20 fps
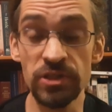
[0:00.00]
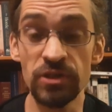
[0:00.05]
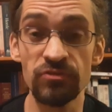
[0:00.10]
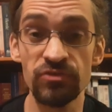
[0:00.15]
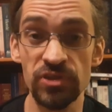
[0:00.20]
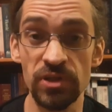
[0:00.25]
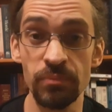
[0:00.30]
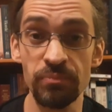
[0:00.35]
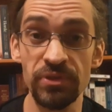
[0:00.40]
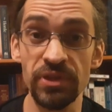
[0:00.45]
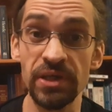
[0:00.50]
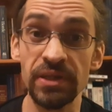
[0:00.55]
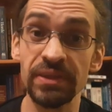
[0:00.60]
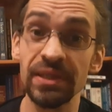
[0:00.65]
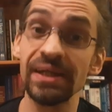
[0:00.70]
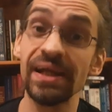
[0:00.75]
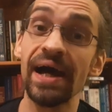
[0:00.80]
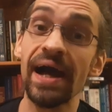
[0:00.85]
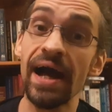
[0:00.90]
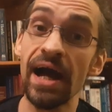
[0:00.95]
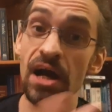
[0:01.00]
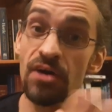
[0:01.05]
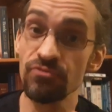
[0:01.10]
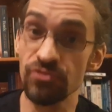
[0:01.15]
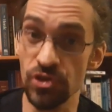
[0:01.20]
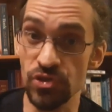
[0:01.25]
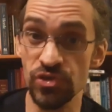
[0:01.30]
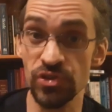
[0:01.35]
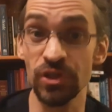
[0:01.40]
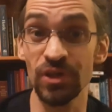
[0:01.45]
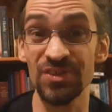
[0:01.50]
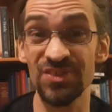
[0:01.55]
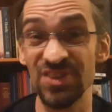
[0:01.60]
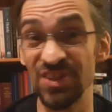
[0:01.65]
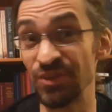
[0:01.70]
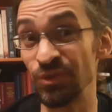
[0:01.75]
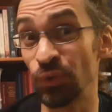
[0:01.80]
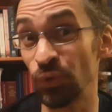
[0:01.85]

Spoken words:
of something that I have discussed in